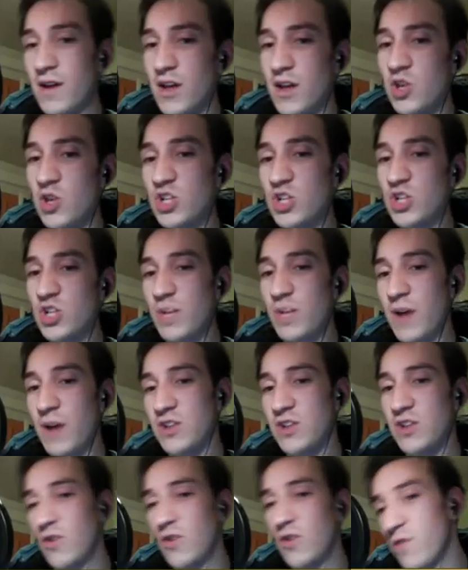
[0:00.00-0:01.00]
Usually
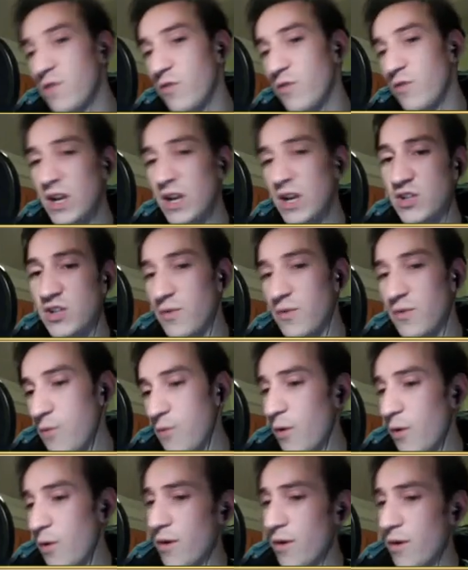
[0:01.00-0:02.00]
about turn 3, turn
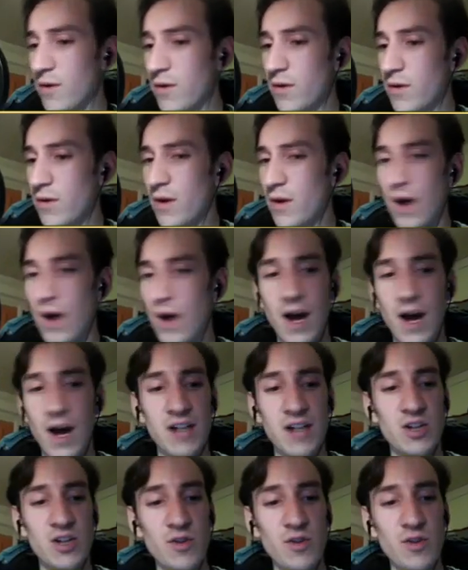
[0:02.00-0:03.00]
4.
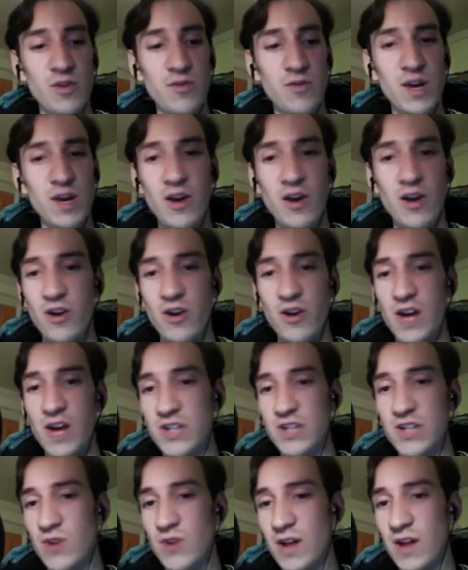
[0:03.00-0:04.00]
Turn 3 on our
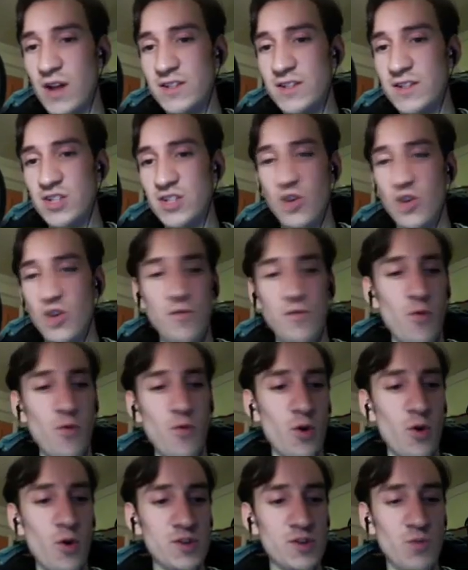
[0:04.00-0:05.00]
nut draws. Turn
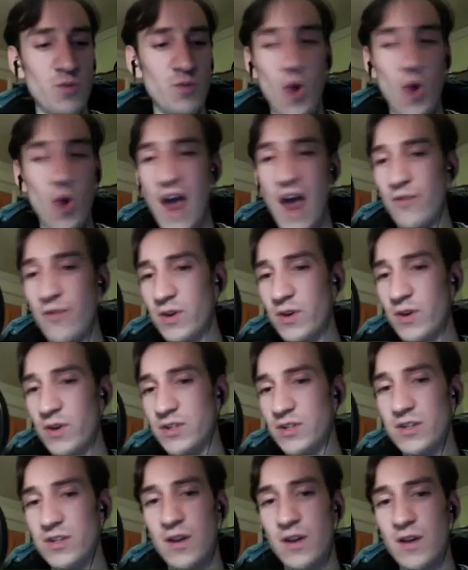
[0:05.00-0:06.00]
4 is more
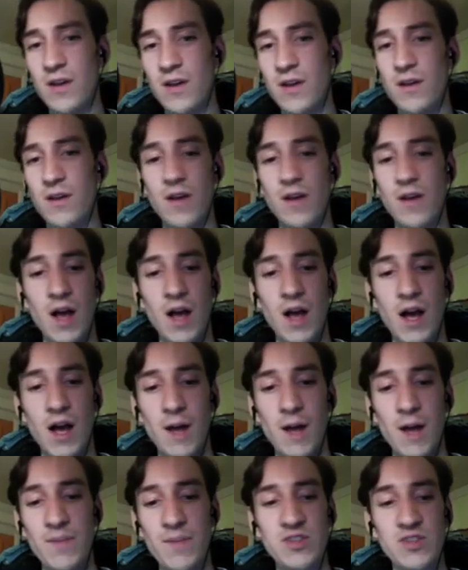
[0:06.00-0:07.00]
average.
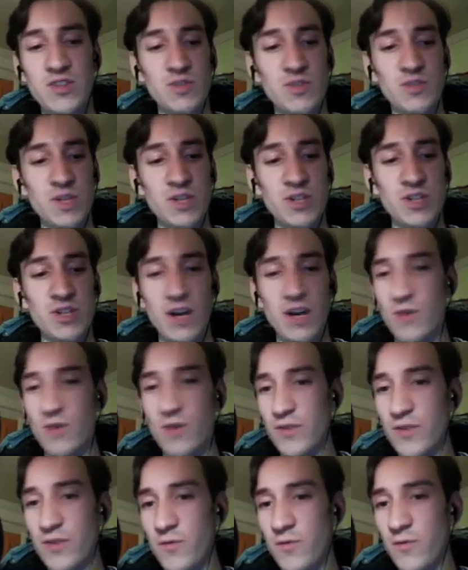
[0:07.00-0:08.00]
This is me trying to
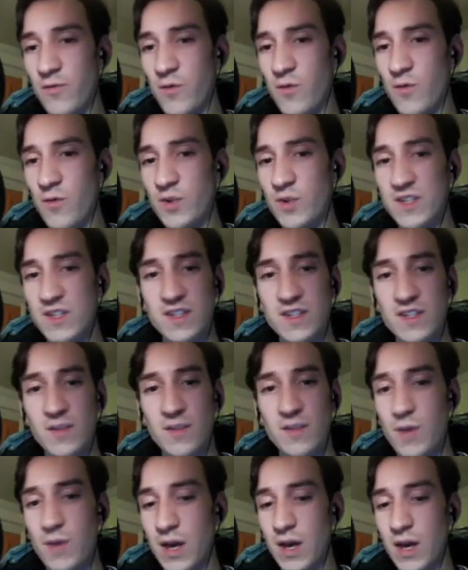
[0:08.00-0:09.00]
run the forces in
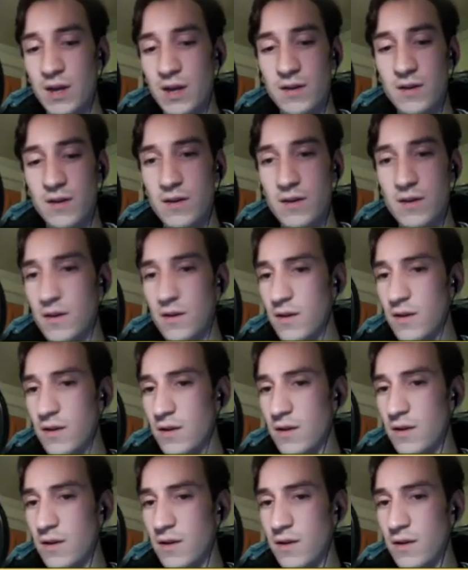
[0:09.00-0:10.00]
the main.
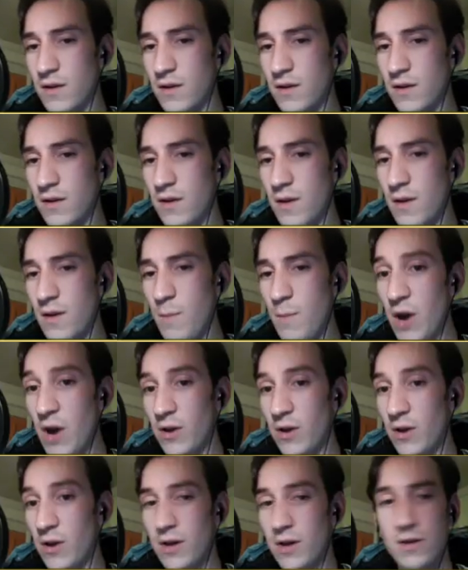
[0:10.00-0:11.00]

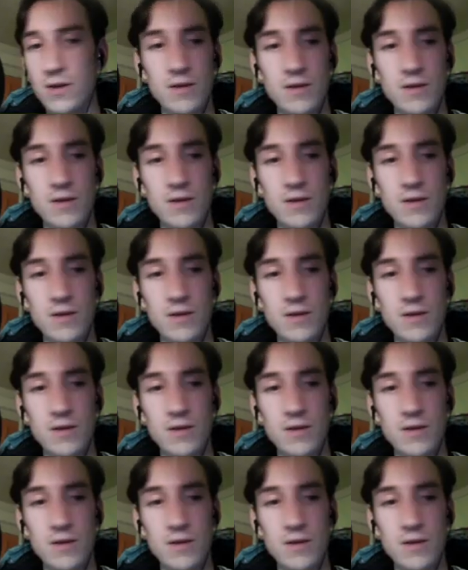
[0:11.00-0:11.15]
Barely.